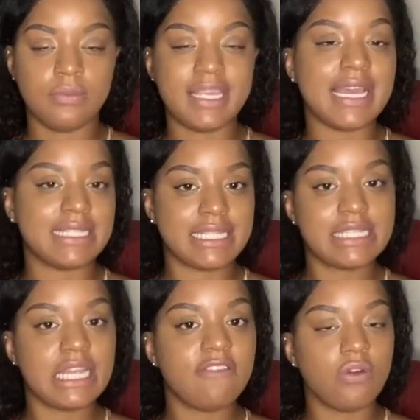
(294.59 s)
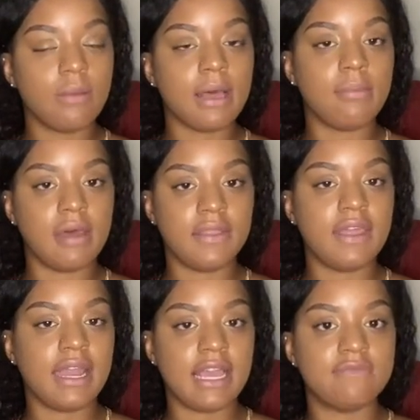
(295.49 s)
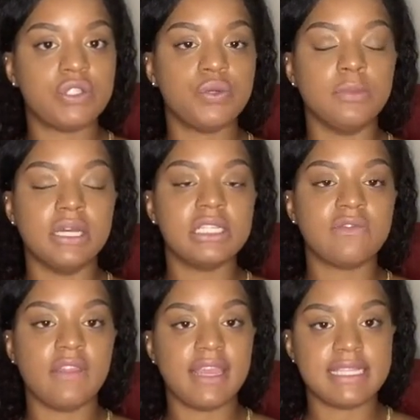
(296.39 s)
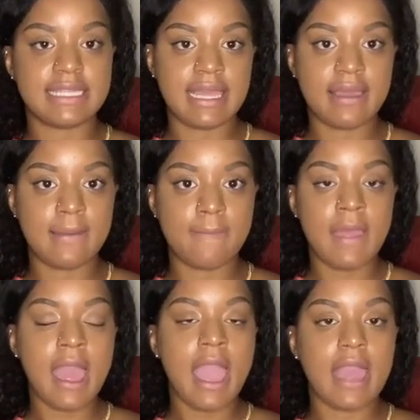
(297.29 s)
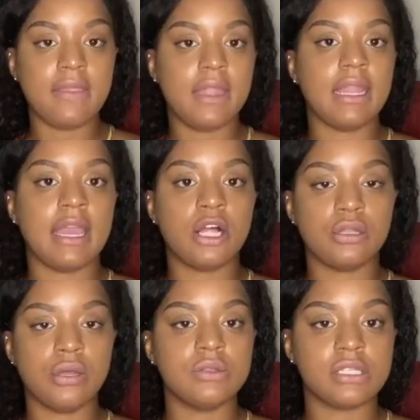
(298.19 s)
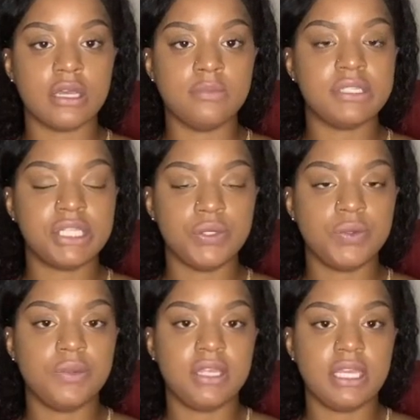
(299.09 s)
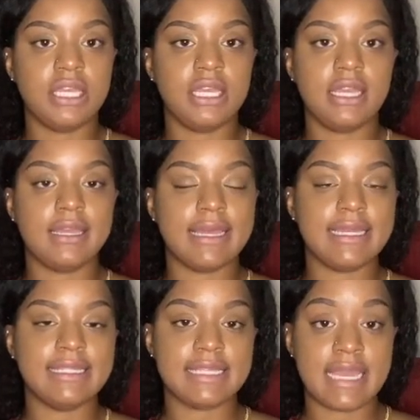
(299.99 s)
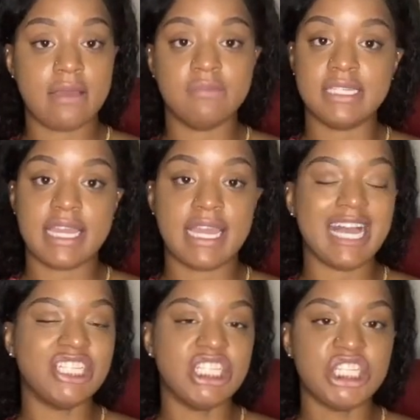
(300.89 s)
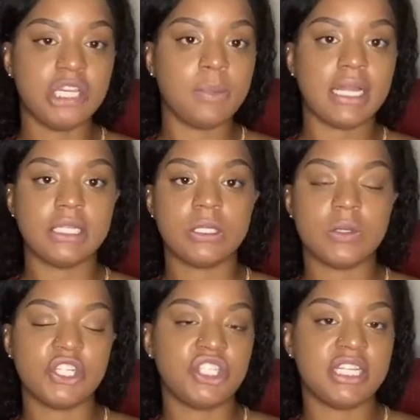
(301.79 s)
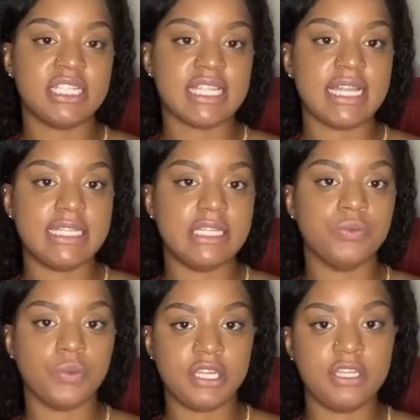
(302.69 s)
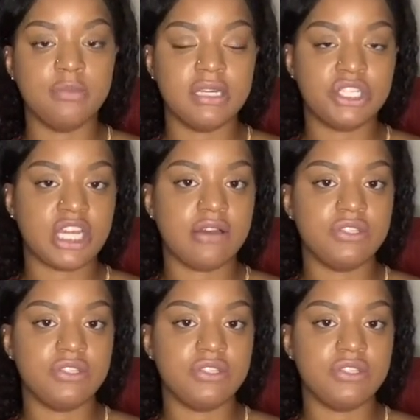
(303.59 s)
Yes, I studied for about a month and a half, 2 months for the exam, and then like close up to the exam date, I just took practice questions. I didn't read much. I